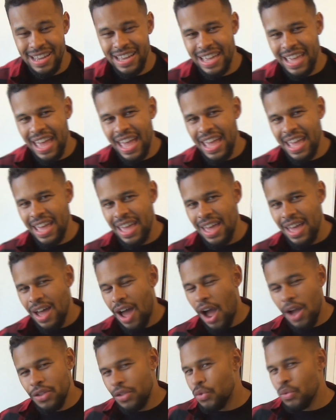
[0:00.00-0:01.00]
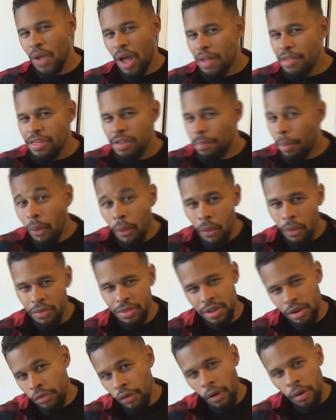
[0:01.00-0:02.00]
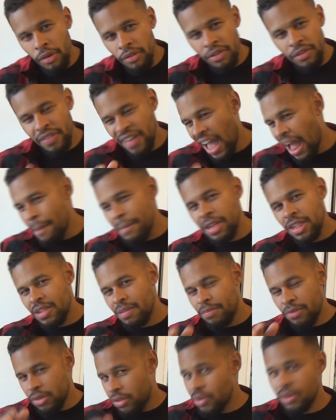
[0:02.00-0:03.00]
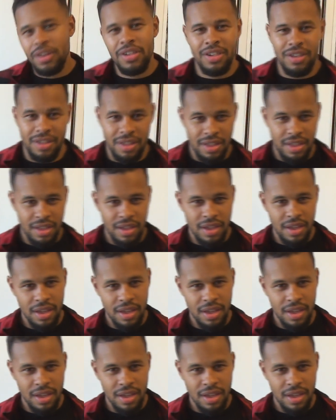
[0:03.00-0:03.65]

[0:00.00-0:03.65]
Okay? I do not support the growth of cabbage production.